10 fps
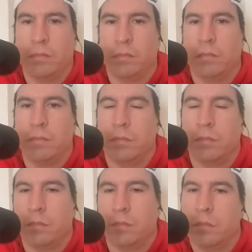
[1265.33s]

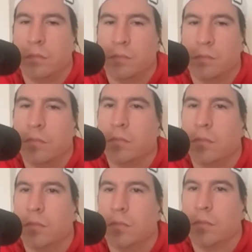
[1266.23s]

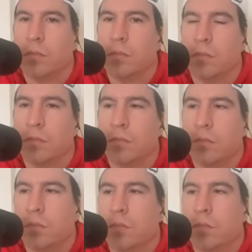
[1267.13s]
[no speech]